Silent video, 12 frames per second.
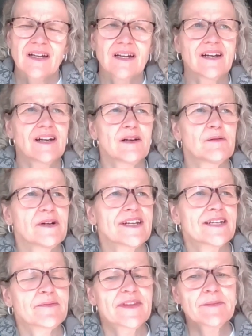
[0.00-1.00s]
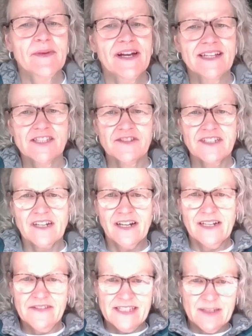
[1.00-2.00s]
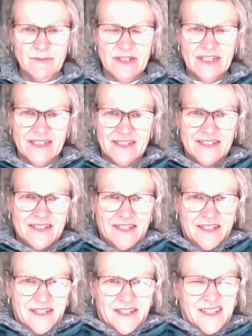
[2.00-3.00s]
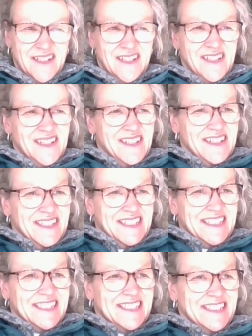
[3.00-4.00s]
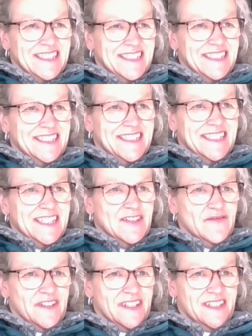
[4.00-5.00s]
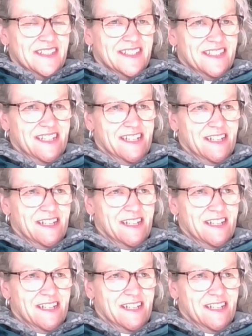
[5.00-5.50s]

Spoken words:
I think my answer is kind of similar to Stephen's.